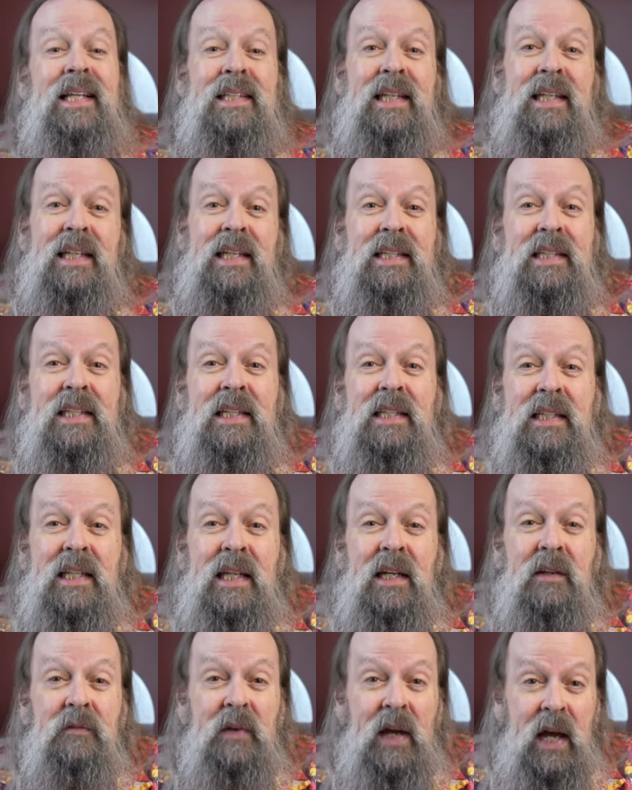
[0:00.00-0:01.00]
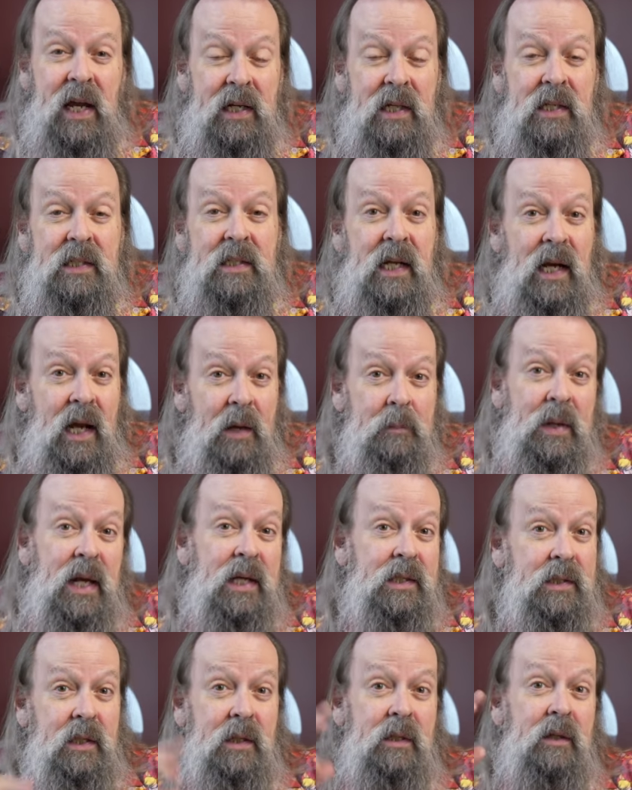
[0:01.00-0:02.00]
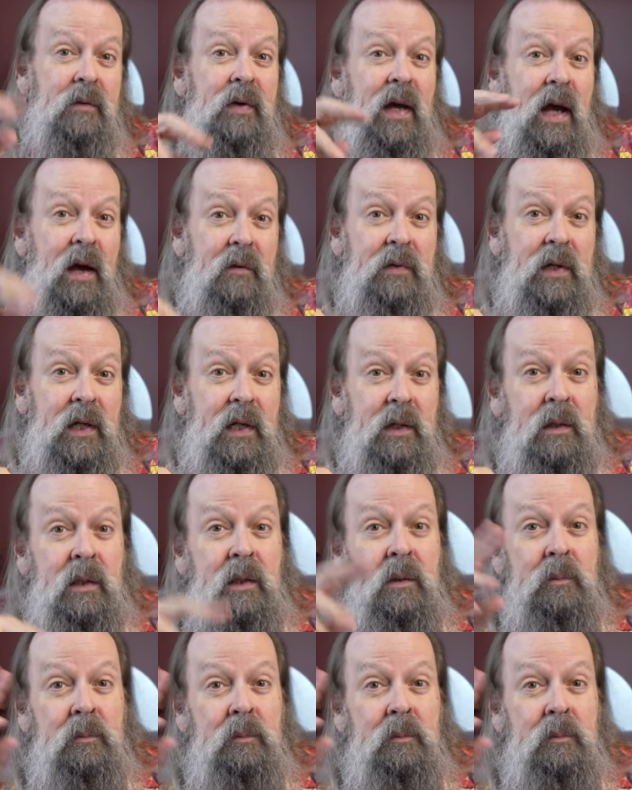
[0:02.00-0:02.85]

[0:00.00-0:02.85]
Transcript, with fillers: see, this is the advantage that I mentioned of having